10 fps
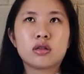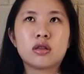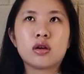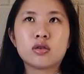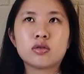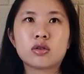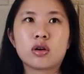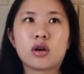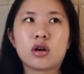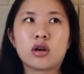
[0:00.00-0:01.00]
those
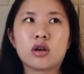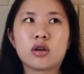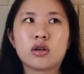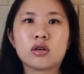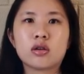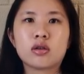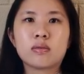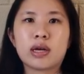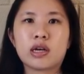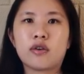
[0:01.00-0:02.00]
are
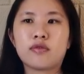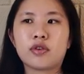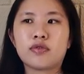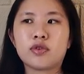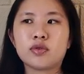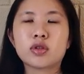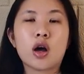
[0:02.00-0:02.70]
my comfort foods.